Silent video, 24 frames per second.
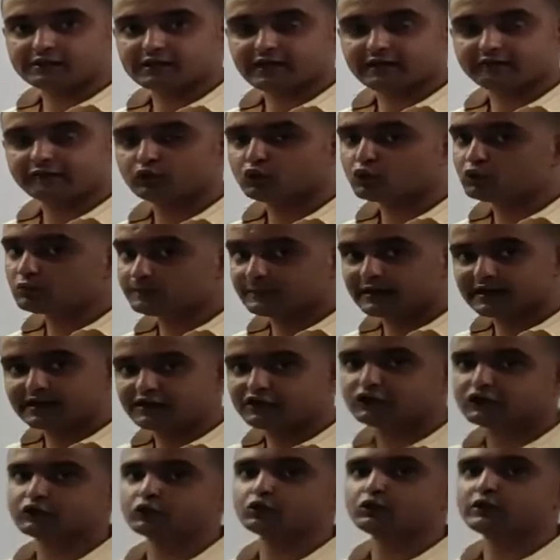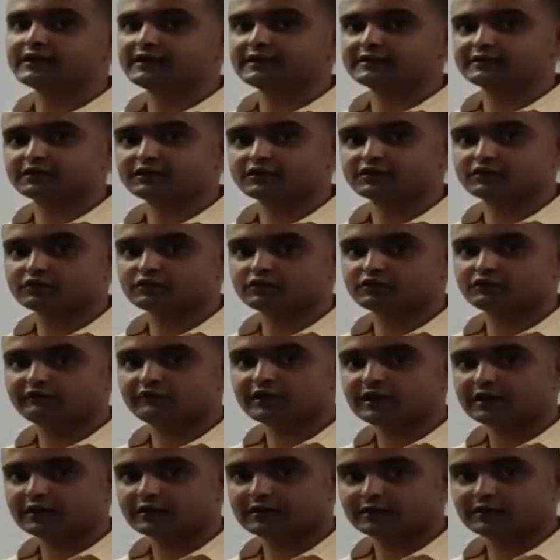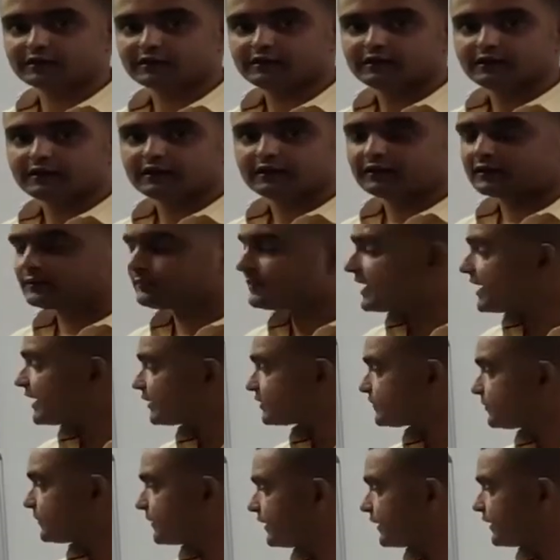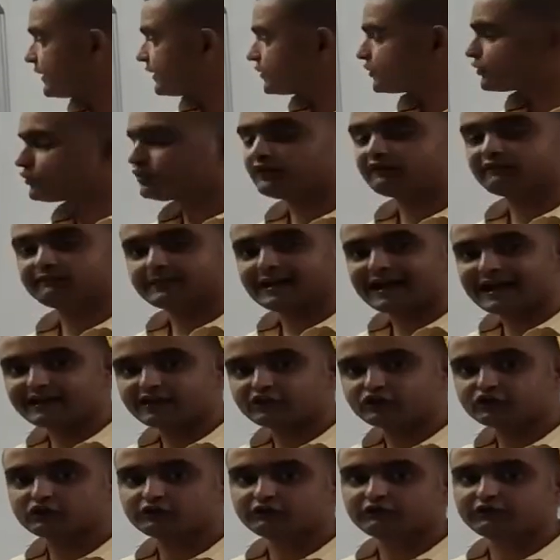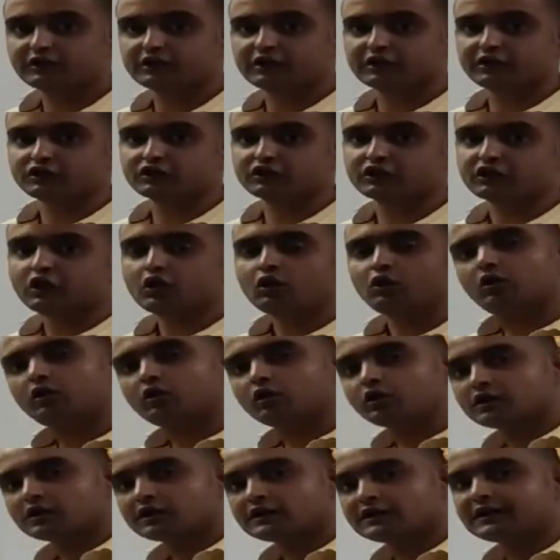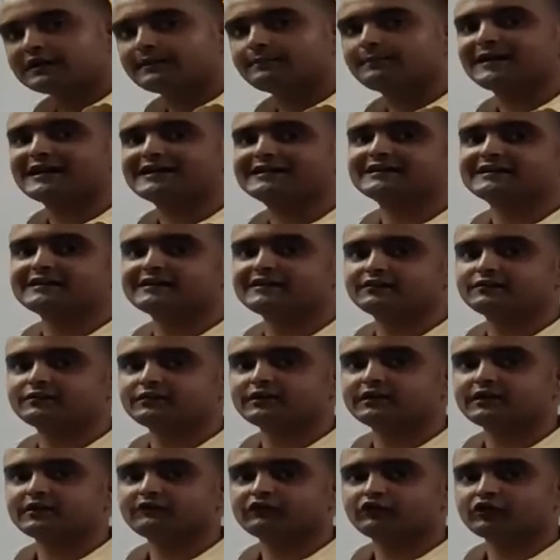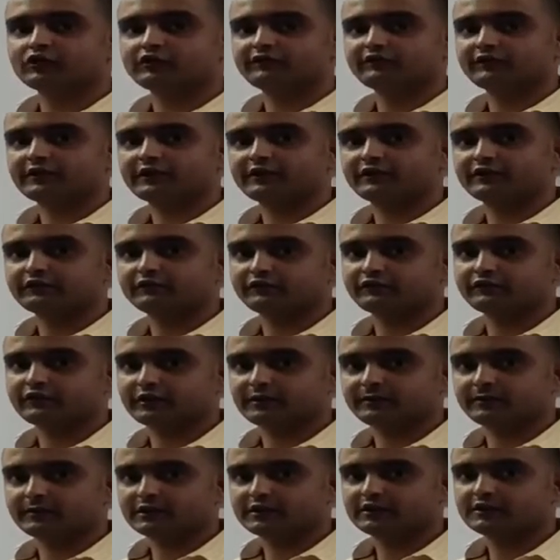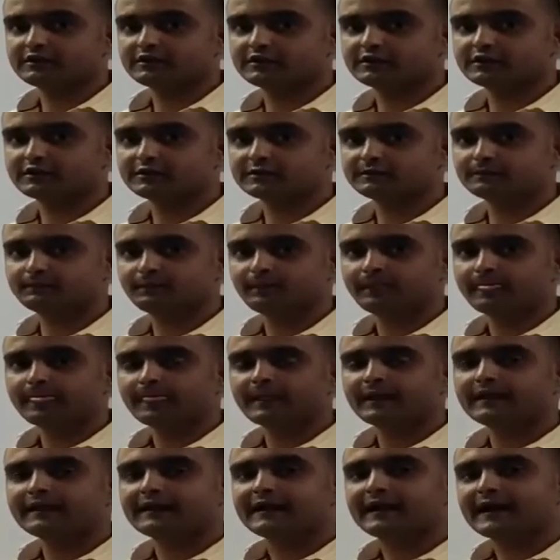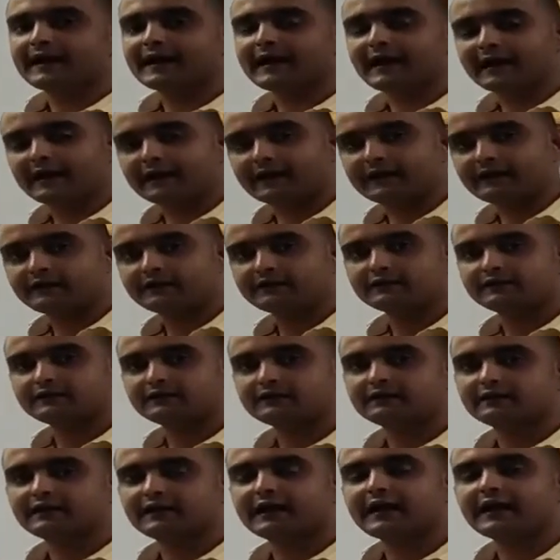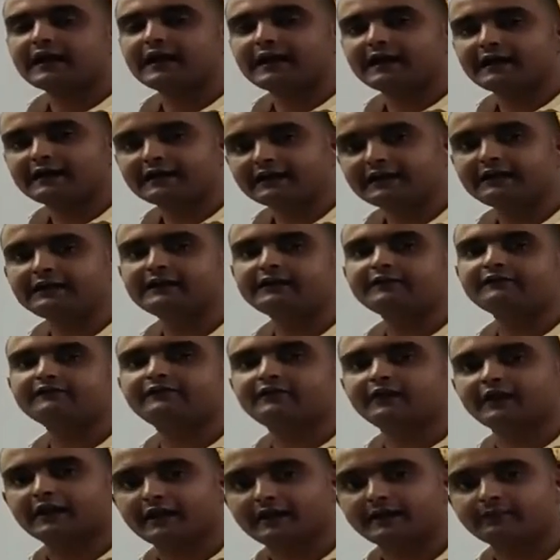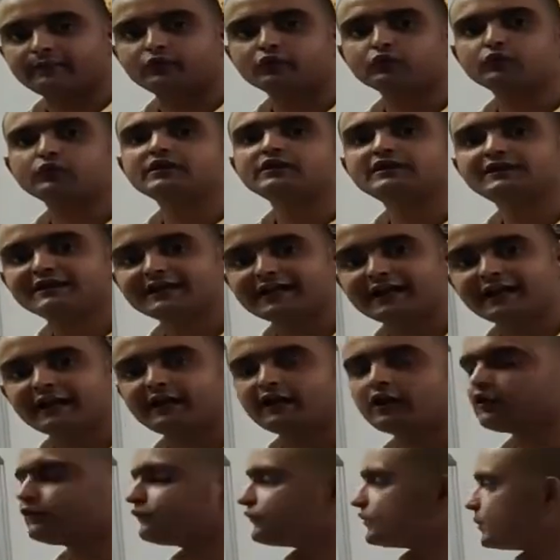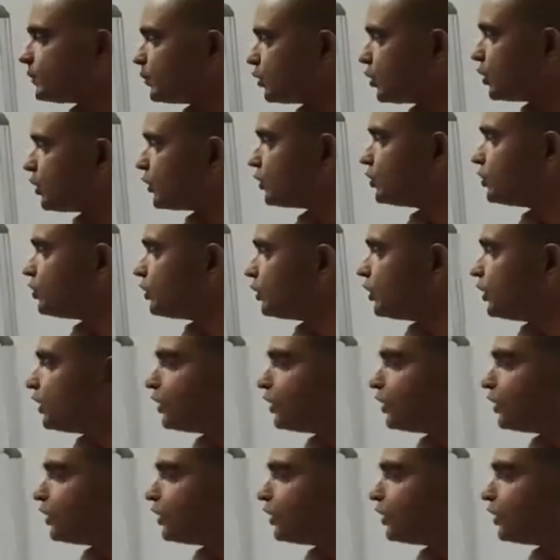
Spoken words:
I've known many students so far in my experience who have managed to finish all the 3 passages within 45 to 50 minutes, and they had enough time towards the end of the module